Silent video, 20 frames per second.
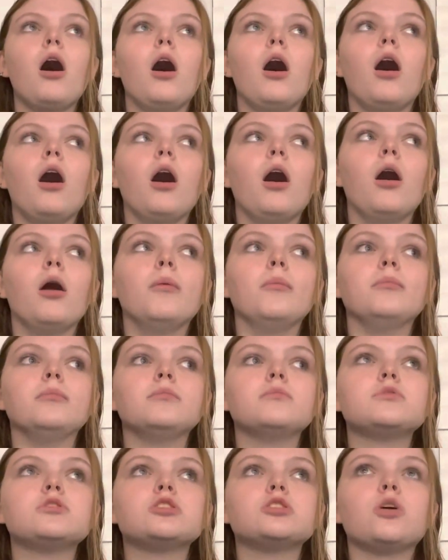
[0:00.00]

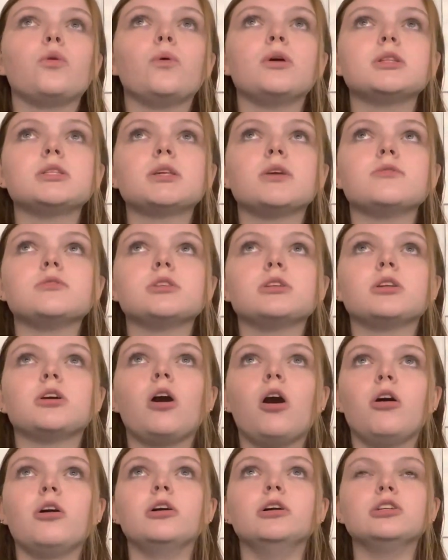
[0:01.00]
So once I was in
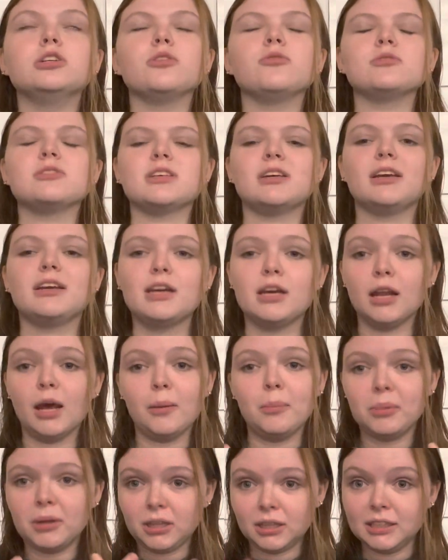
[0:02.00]
college, I was like, can
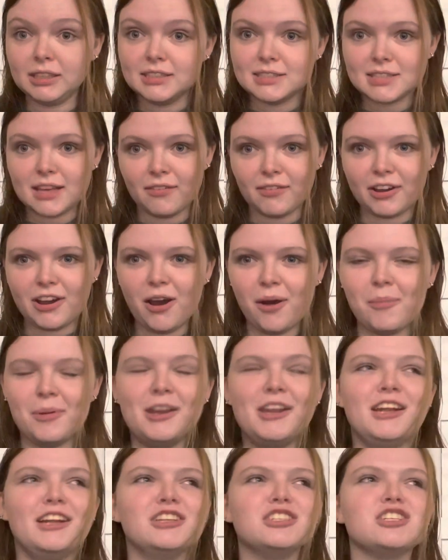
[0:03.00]
I please have
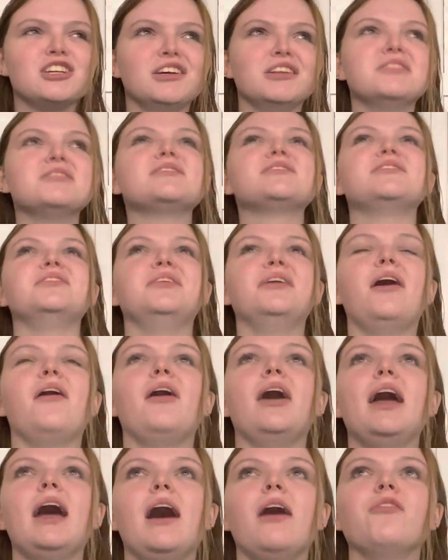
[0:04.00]
accommodations? So now
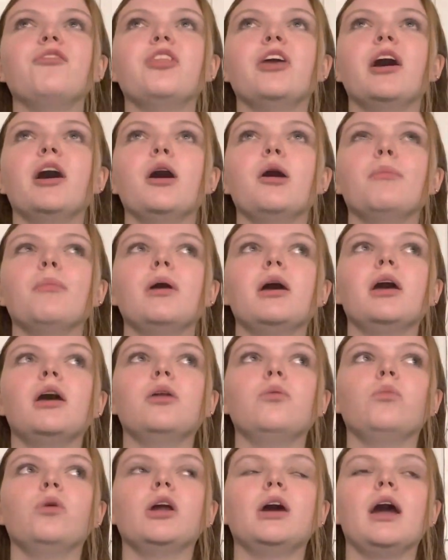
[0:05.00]
I have them,
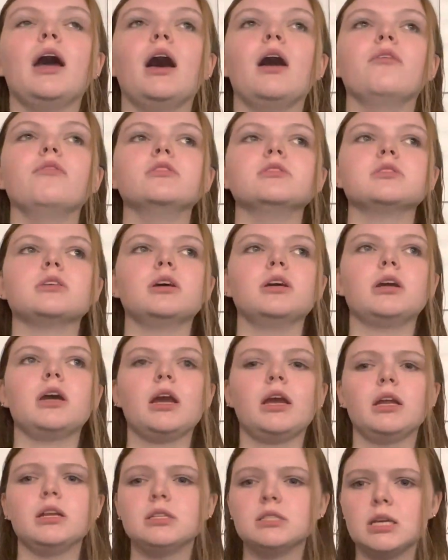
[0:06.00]
and what I have is I
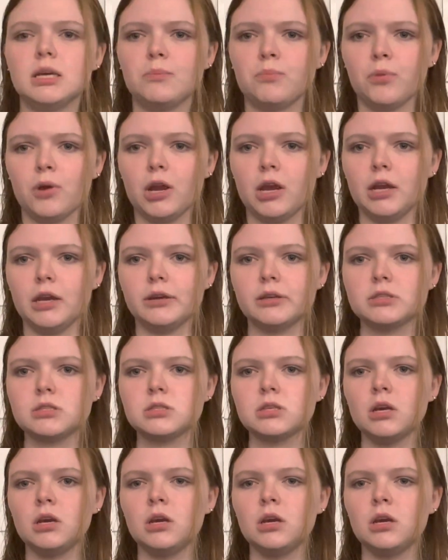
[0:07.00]
can take breaks,